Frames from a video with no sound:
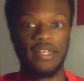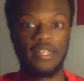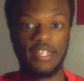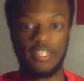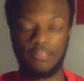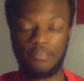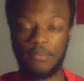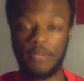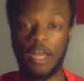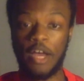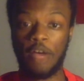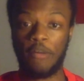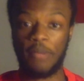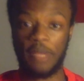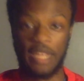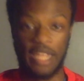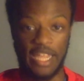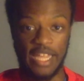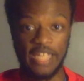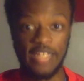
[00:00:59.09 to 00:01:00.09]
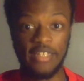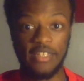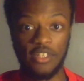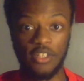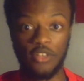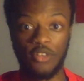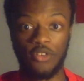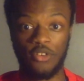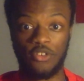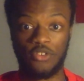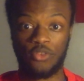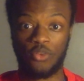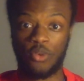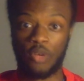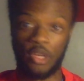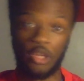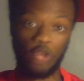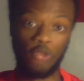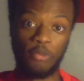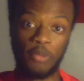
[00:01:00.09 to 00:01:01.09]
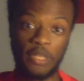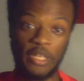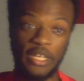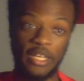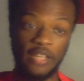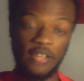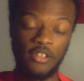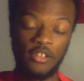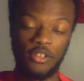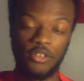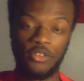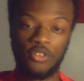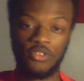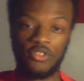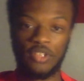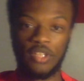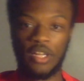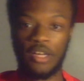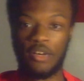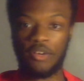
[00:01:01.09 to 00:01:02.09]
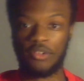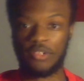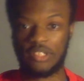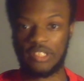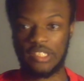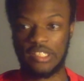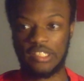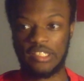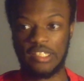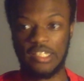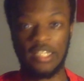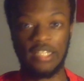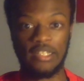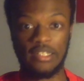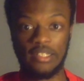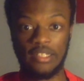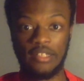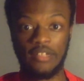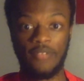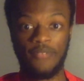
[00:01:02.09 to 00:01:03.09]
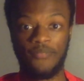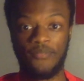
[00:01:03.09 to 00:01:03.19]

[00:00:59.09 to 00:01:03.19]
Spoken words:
It's now been 8 years, or it'll be 8 years now since Italy